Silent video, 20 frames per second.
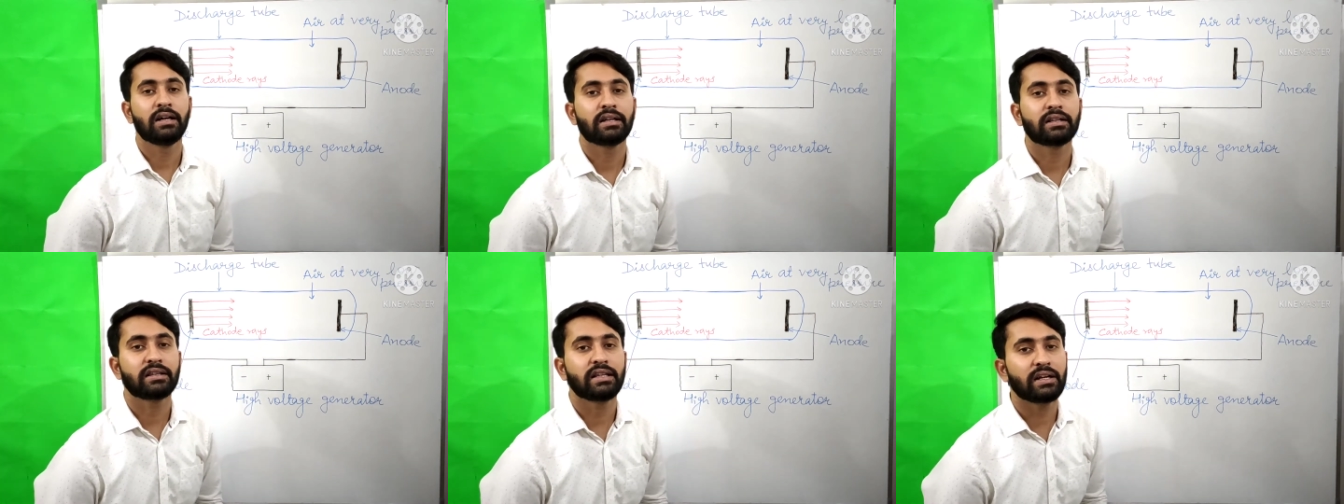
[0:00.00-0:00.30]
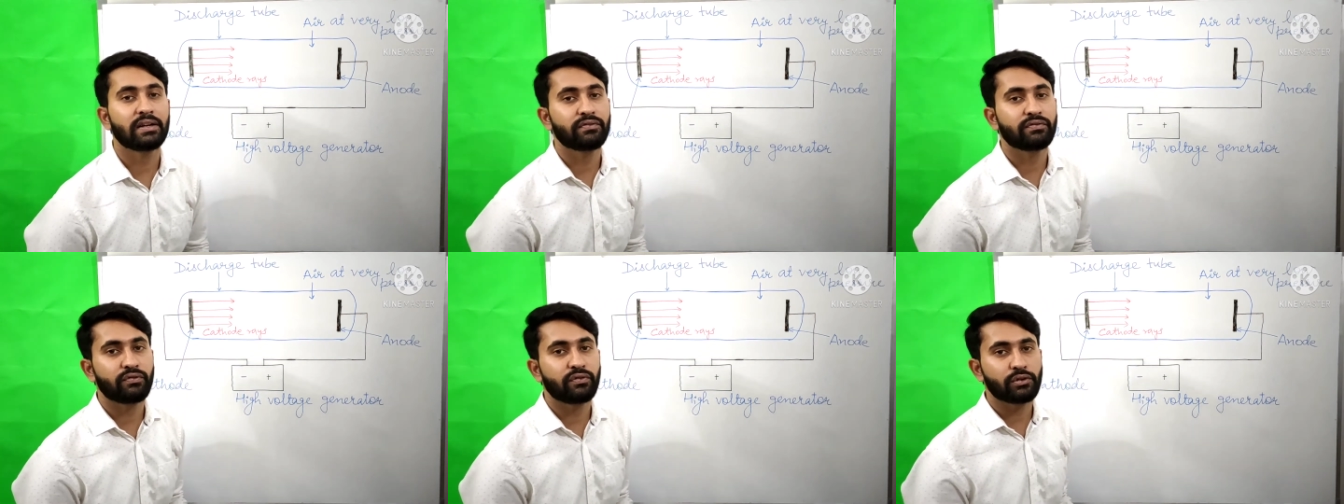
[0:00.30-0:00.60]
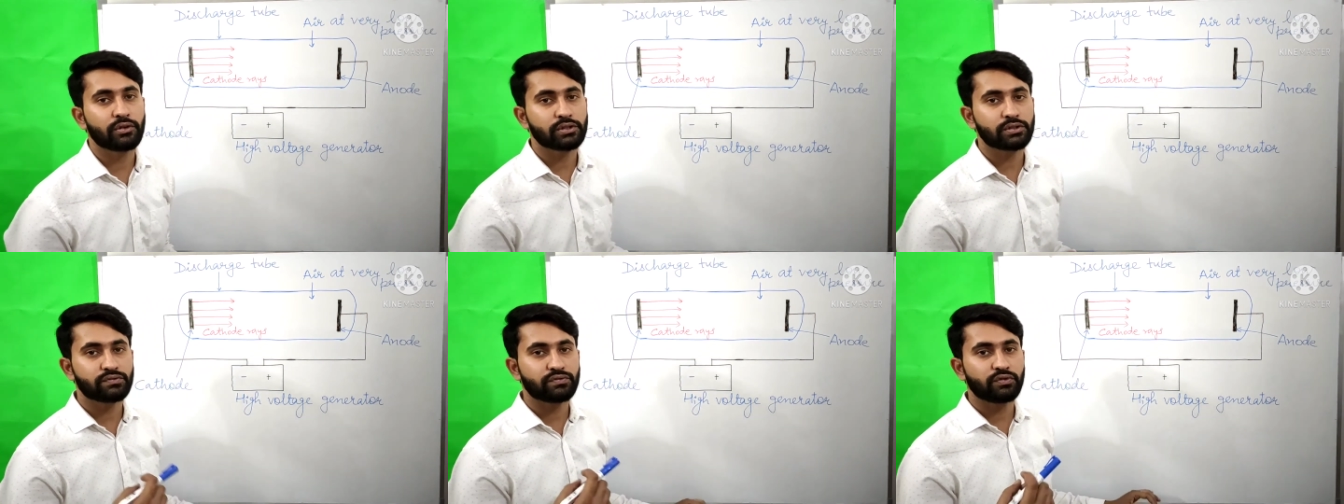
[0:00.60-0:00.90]
that
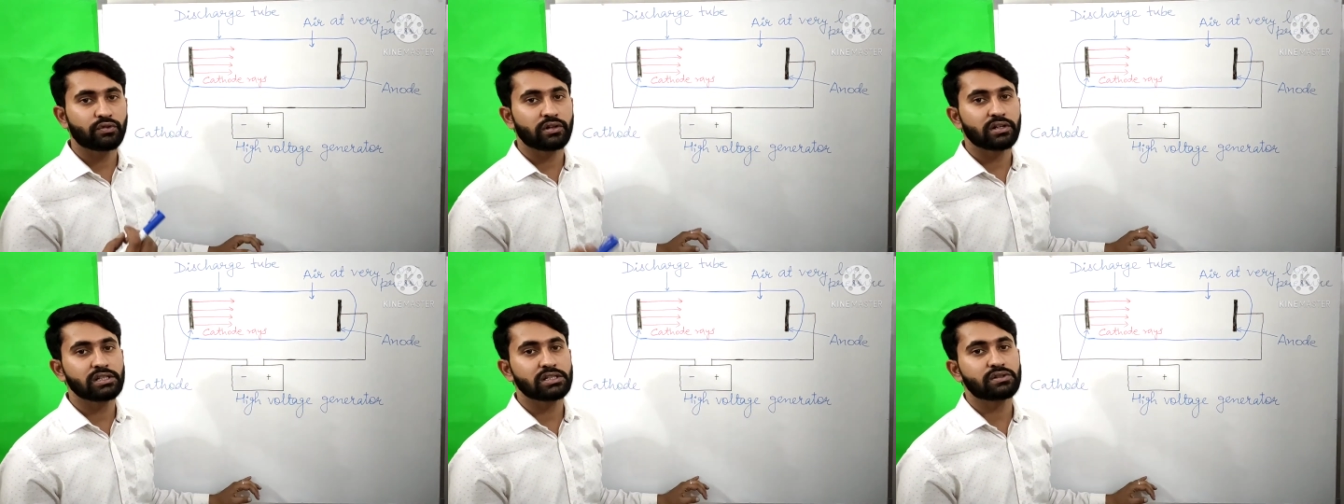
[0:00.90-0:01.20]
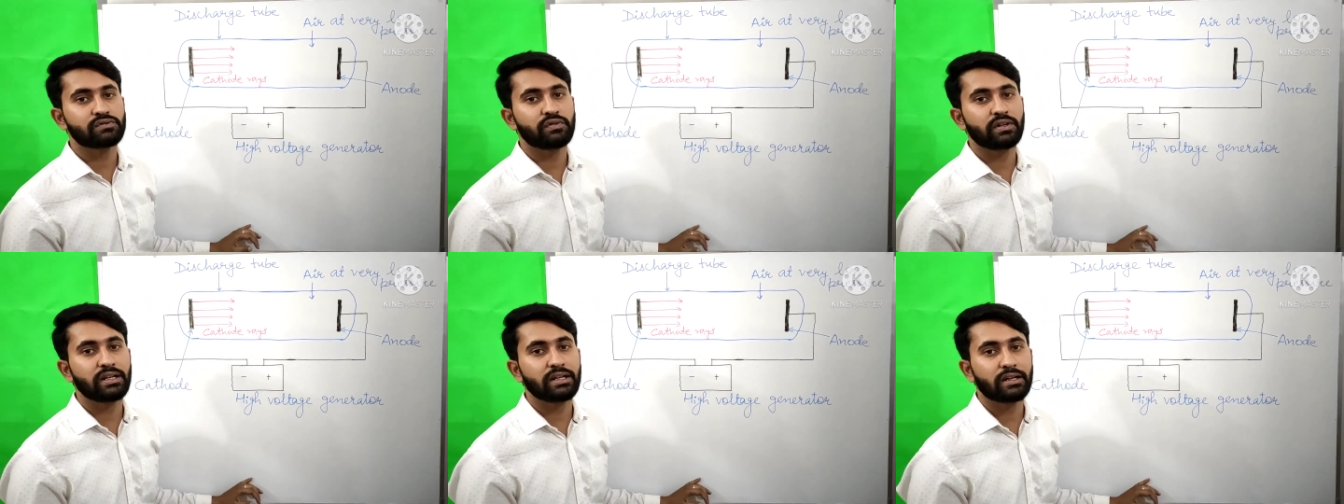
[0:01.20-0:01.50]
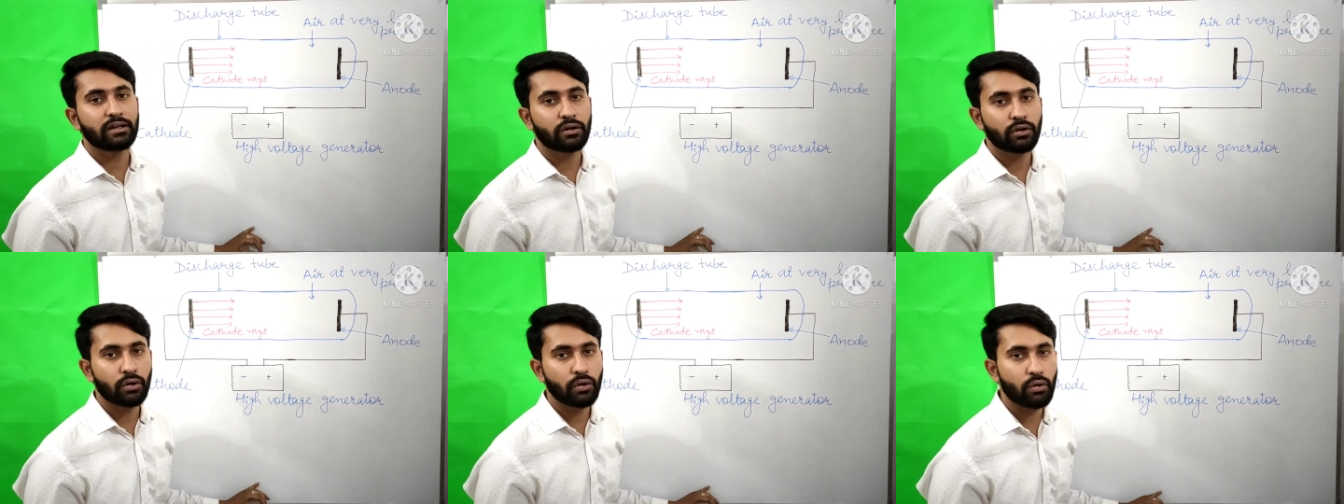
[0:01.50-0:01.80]
phosphorus will
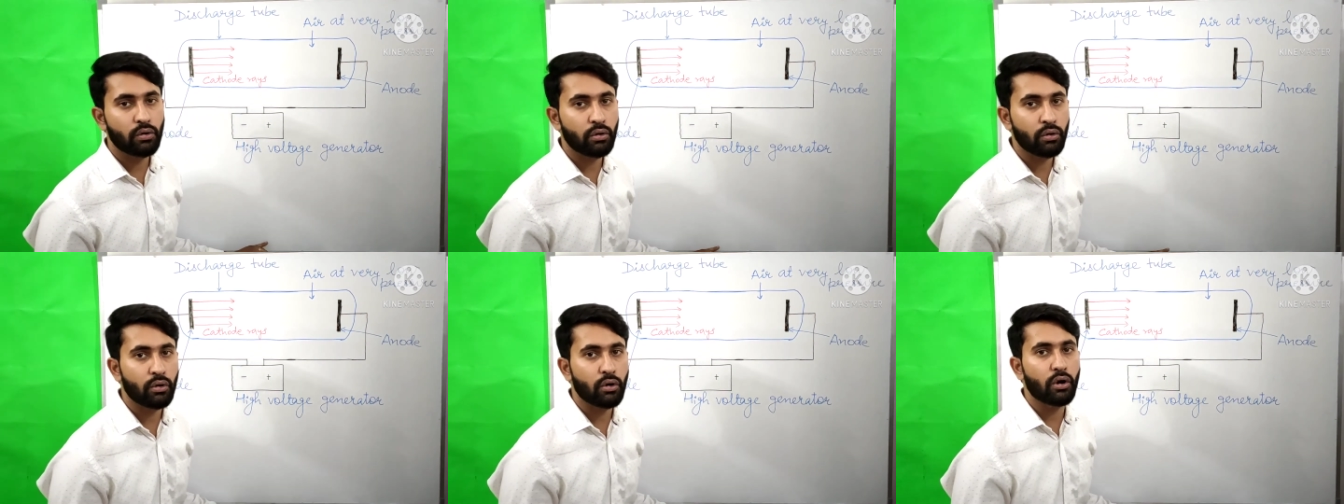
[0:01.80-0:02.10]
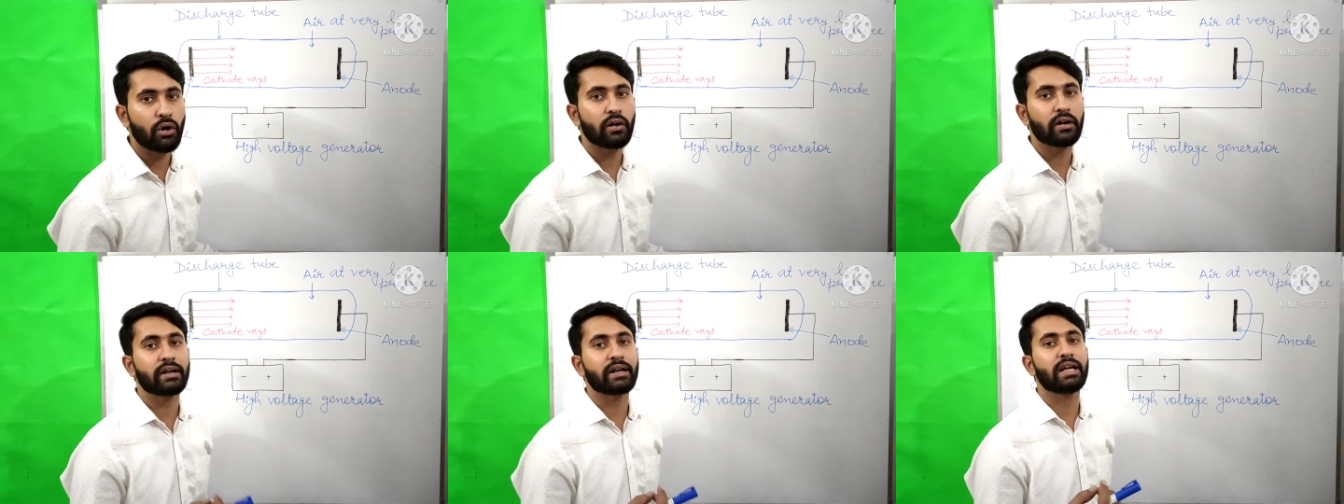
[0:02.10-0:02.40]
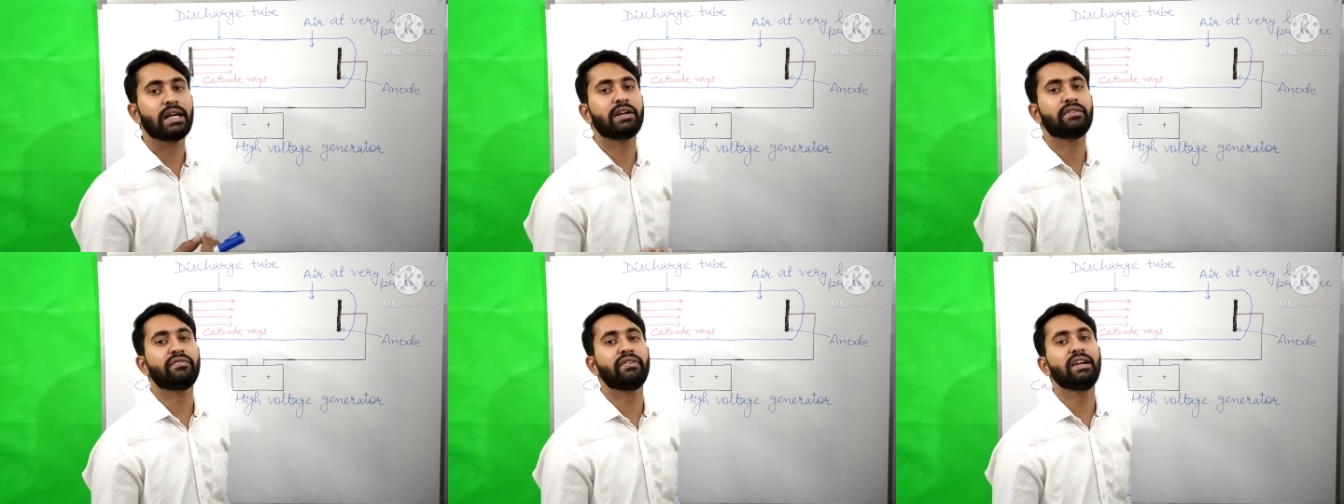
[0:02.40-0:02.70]
glow or
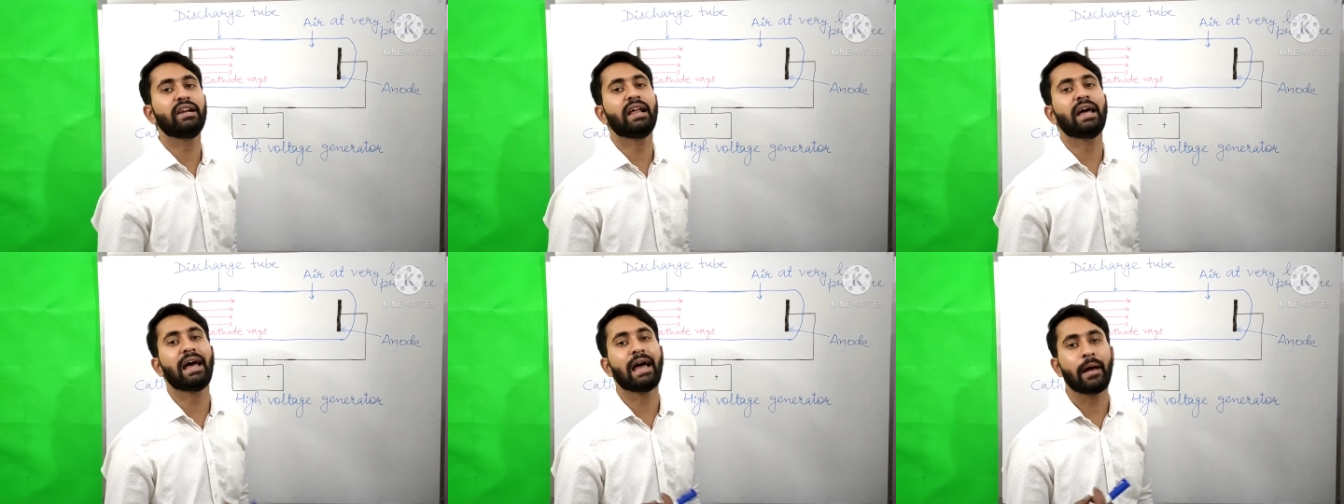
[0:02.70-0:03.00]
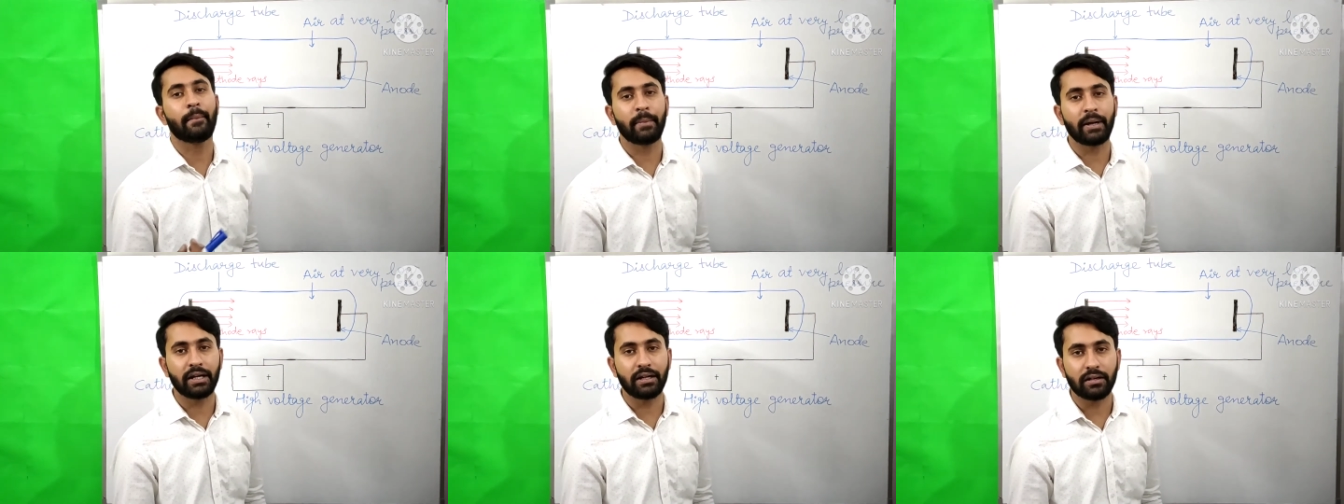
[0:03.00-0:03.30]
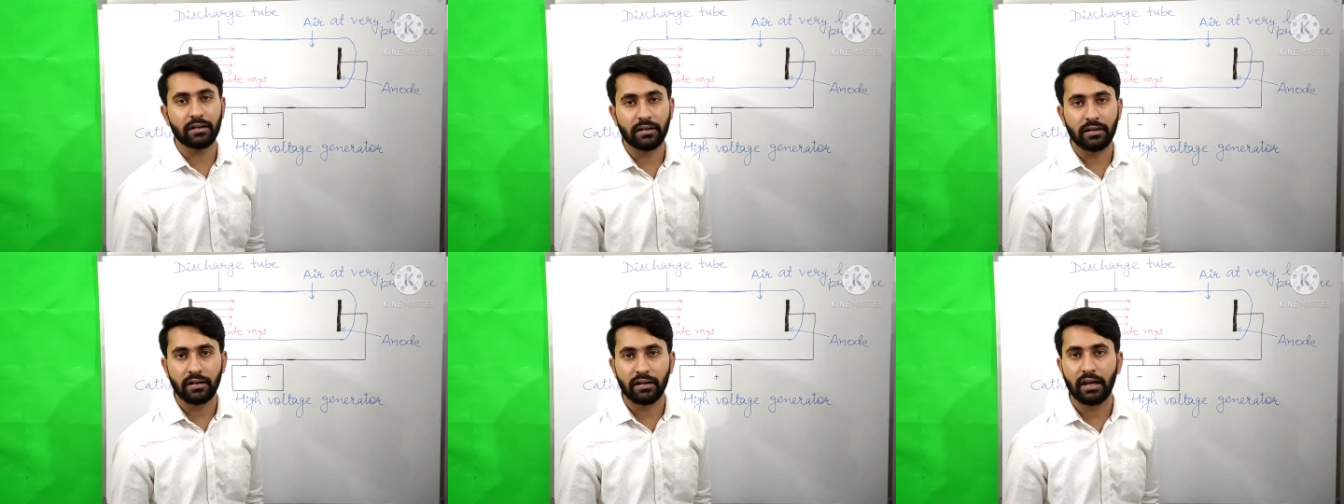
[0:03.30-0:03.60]
it will
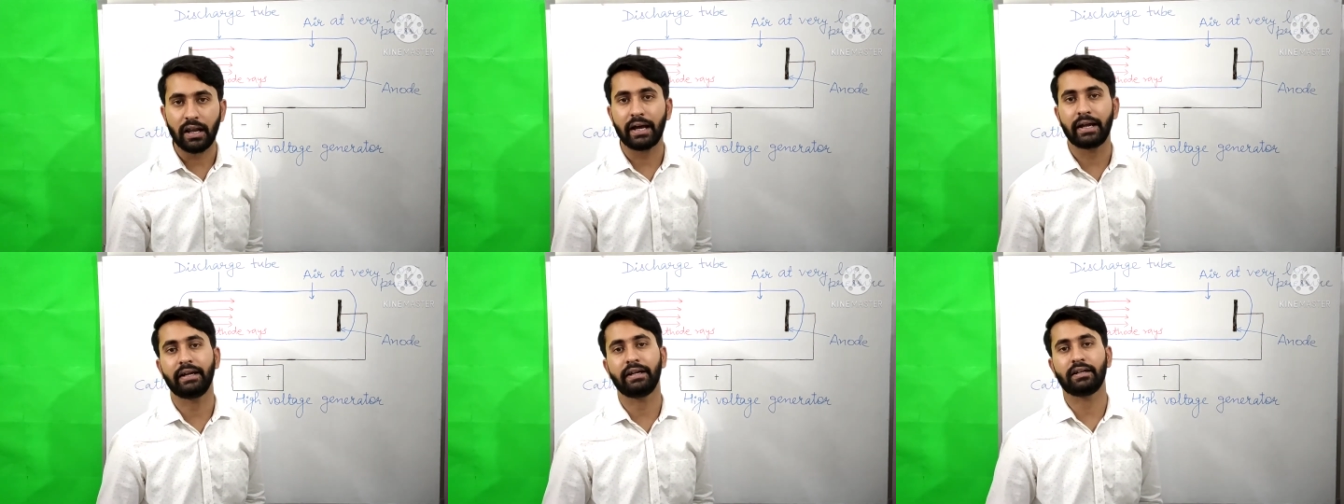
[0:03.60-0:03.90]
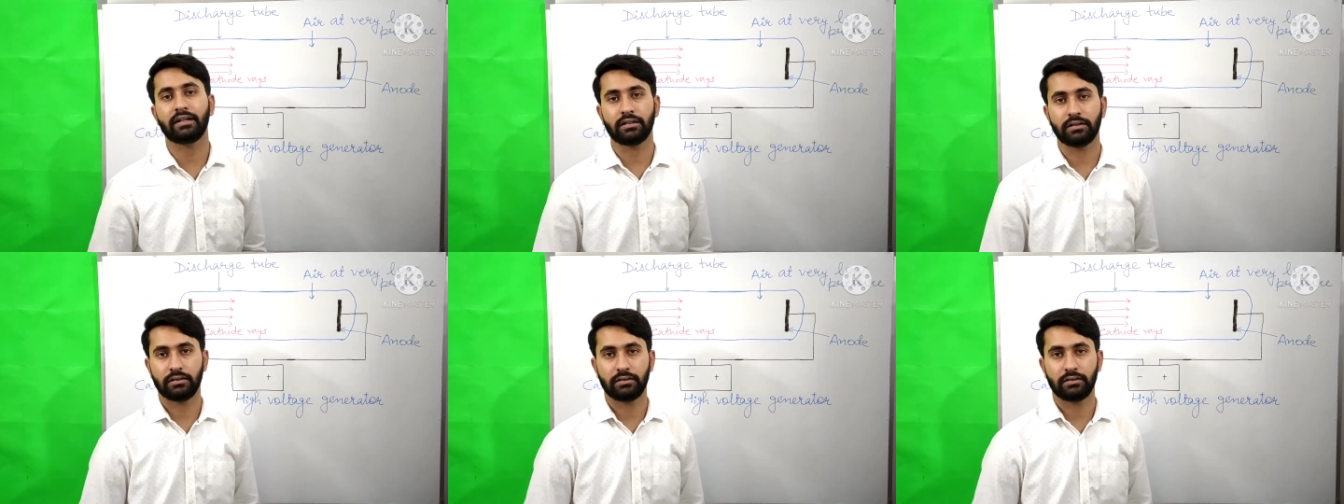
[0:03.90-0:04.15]
emit light.